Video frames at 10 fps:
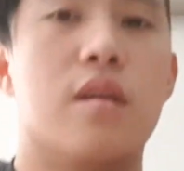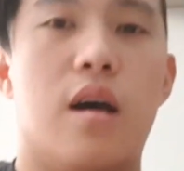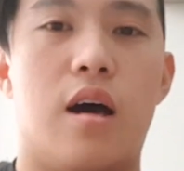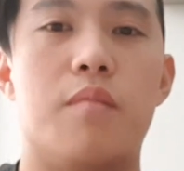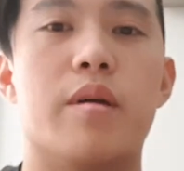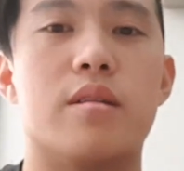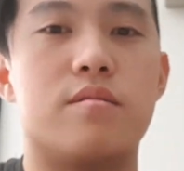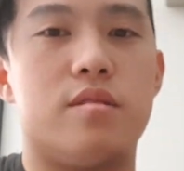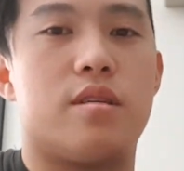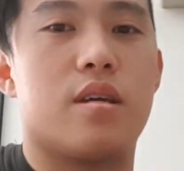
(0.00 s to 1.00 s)

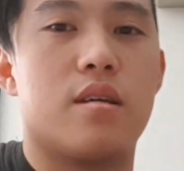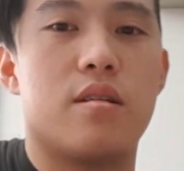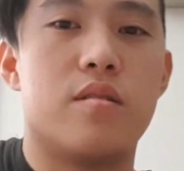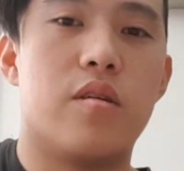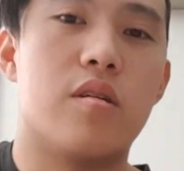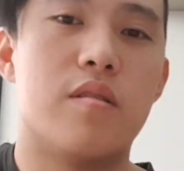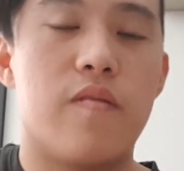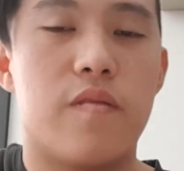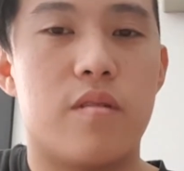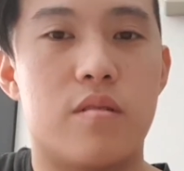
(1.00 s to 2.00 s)
And take note
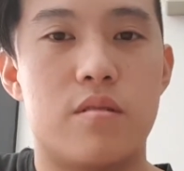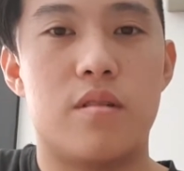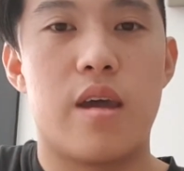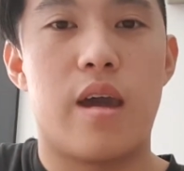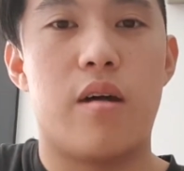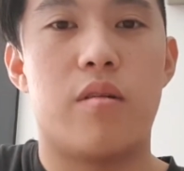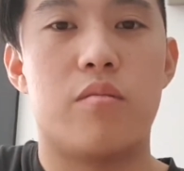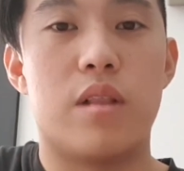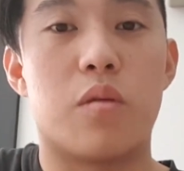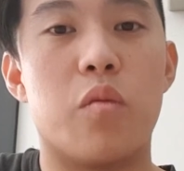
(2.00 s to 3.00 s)
on how,
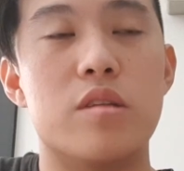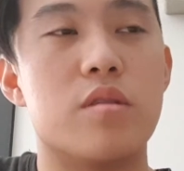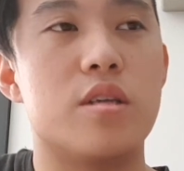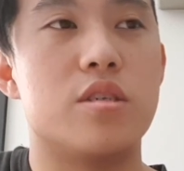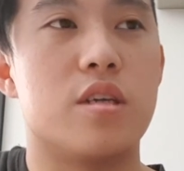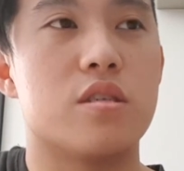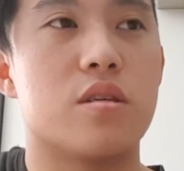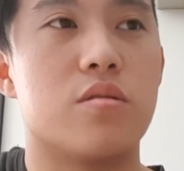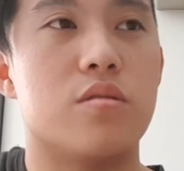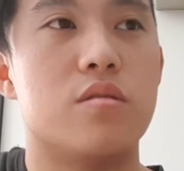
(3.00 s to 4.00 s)
like, when do I change the
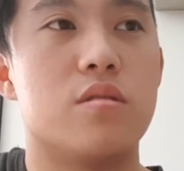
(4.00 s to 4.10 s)
chords.